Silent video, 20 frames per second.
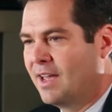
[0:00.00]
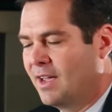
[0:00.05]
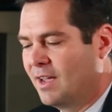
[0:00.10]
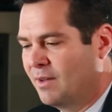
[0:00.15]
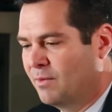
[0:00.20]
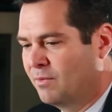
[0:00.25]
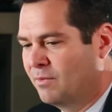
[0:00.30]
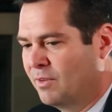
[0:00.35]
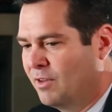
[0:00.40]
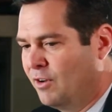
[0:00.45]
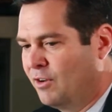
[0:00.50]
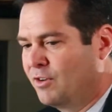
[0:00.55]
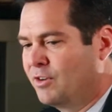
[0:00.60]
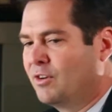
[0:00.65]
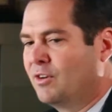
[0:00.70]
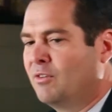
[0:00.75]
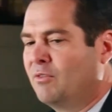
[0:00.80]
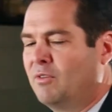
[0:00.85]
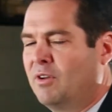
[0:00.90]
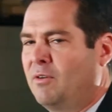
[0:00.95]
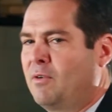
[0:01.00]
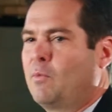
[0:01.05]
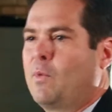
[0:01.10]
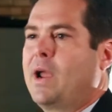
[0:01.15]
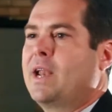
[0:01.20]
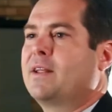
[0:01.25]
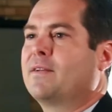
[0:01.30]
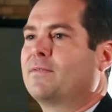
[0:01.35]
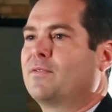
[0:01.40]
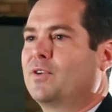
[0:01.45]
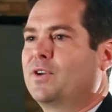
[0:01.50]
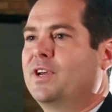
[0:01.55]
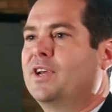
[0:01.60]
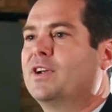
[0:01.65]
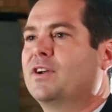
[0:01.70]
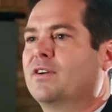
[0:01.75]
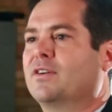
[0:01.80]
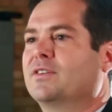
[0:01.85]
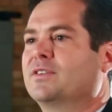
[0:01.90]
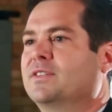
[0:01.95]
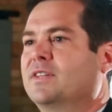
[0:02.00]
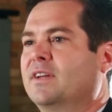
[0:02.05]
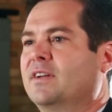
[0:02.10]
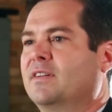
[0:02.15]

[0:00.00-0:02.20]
And they're waiting for years.